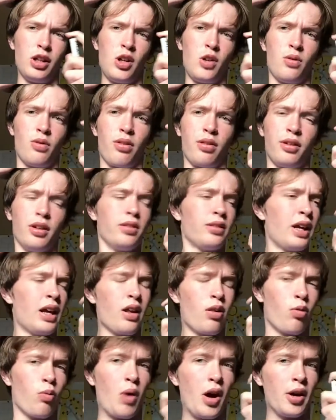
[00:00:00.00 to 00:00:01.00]
still
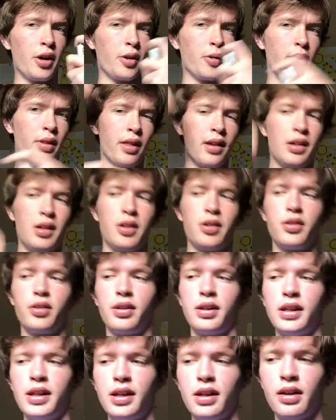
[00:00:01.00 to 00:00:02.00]
taste water within your tea.